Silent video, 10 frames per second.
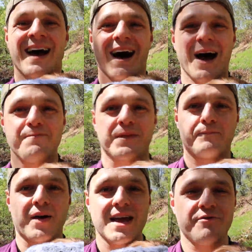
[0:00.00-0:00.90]

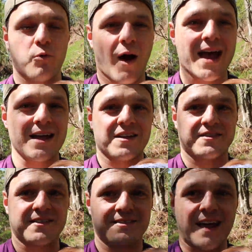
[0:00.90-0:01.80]
But either way,
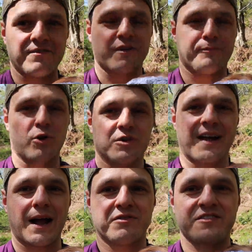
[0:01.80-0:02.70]
it's this sense of Paul
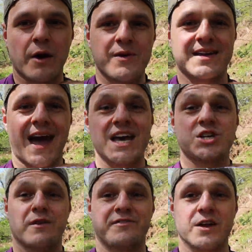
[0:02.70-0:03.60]
saying, I'm so
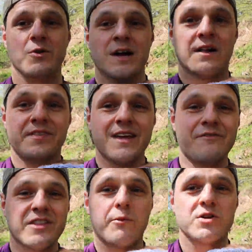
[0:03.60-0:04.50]
engaged with you,
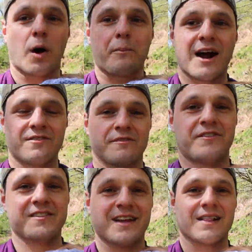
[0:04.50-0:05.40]
even though we're not present
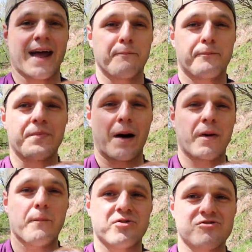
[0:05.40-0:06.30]
physically,
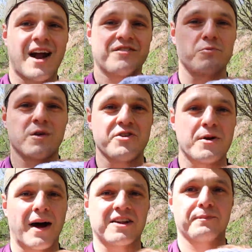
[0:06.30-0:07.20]
I'm present with you
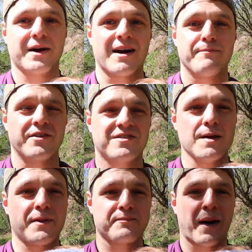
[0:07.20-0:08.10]
in my spirit. The
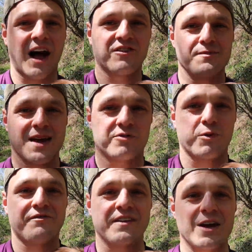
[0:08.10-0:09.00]
deepest part of me is
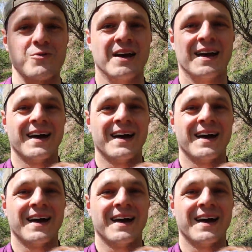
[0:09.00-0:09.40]
with you.